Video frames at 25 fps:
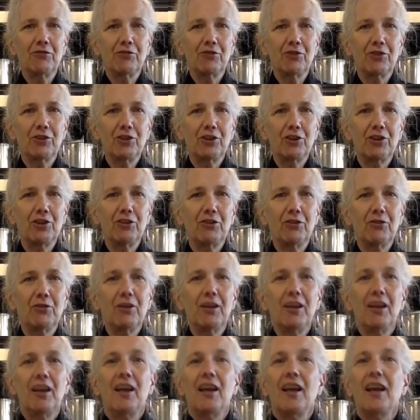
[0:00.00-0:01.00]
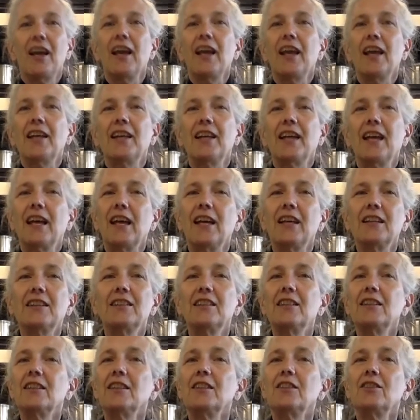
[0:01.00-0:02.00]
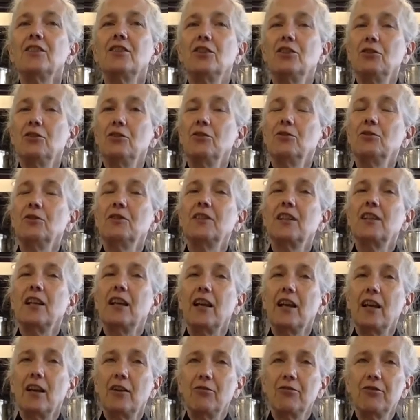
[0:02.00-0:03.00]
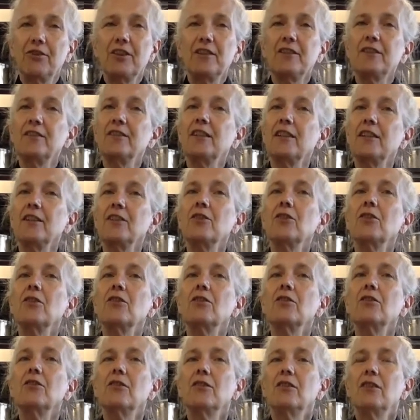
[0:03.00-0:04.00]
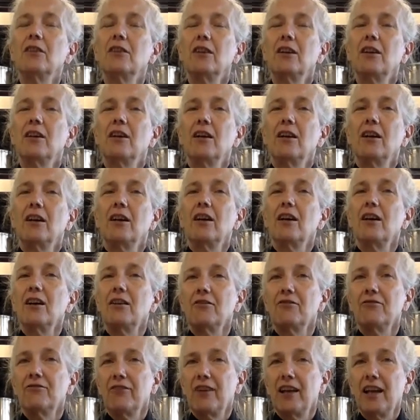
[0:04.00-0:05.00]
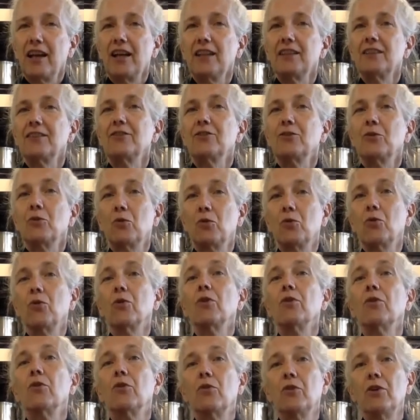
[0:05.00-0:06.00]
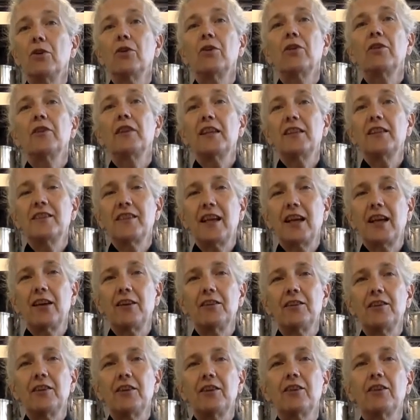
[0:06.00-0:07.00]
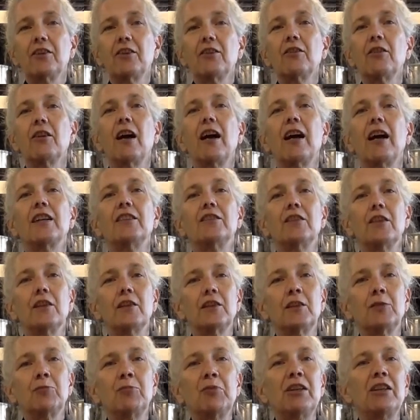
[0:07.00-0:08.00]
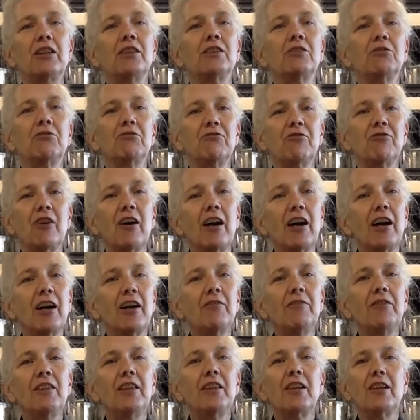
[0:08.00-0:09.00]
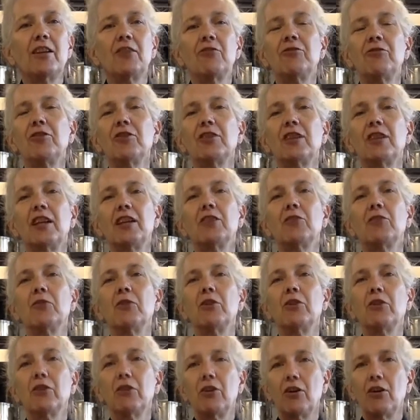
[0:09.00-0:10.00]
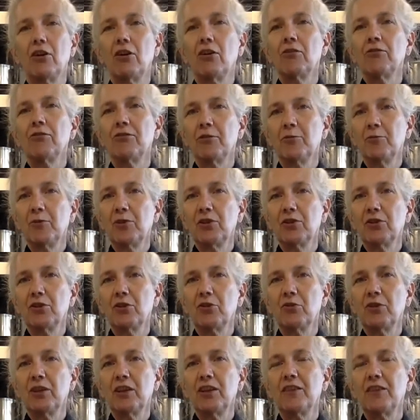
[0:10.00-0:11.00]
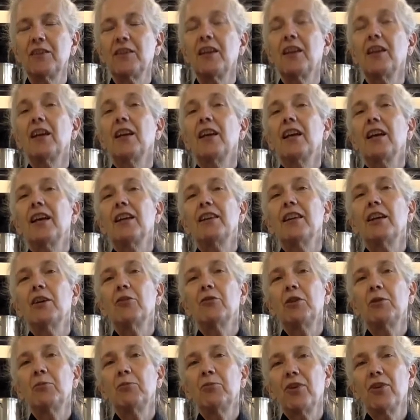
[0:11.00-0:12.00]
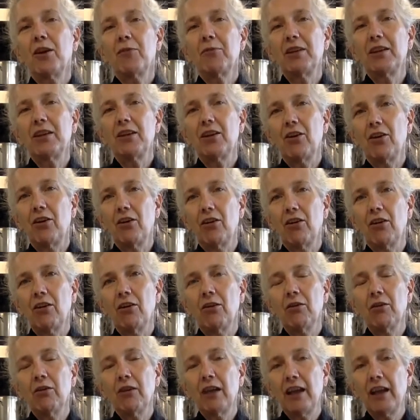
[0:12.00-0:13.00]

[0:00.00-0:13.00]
for you. And I didn't use every single fat or oil that's out there. I just picked 5 that I feel like we are all familiar with and that we probably all